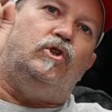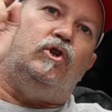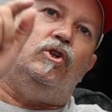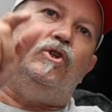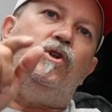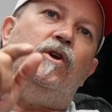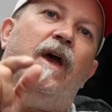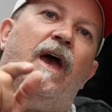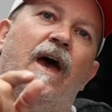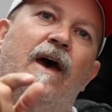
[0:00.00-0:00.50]

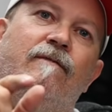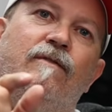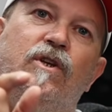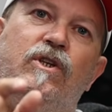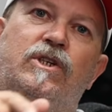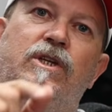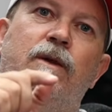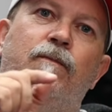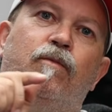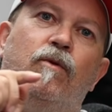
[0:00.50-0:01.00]
Should you have a
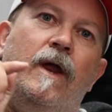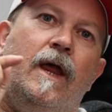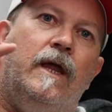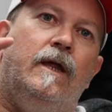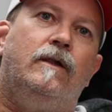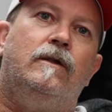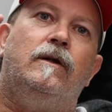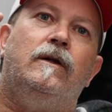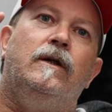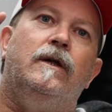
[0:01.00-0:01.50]
Jeep
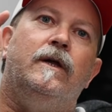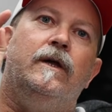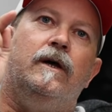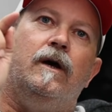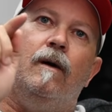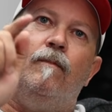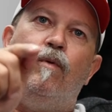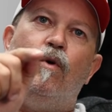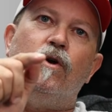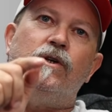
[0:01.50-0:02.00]
Wrangler,
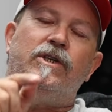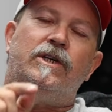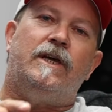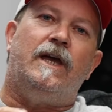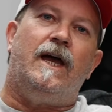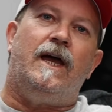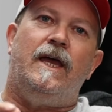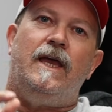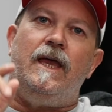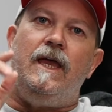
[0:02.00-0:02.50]
a Porsche
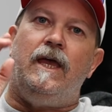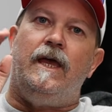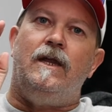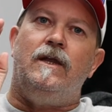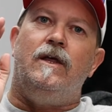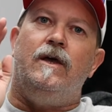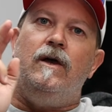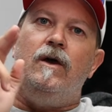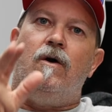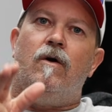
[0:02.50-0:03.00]

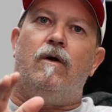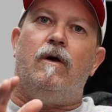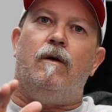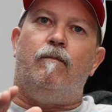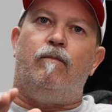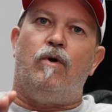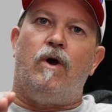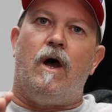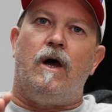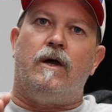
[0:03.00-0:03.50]
Cayenne, or a
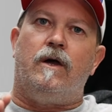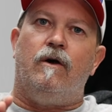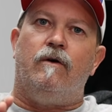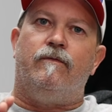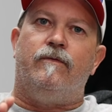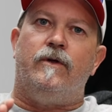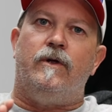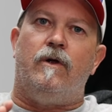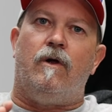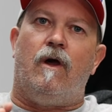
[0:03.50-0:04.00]
Bronco
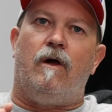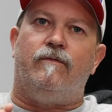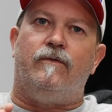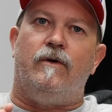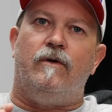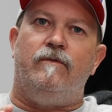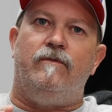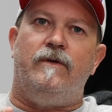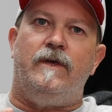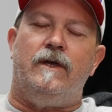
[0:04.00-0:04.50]
for your
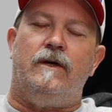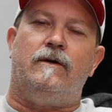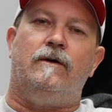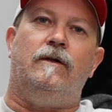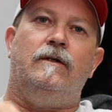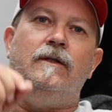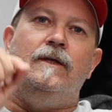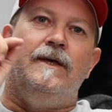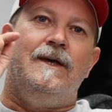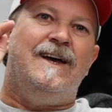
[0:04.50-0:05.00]
off-road vehicle?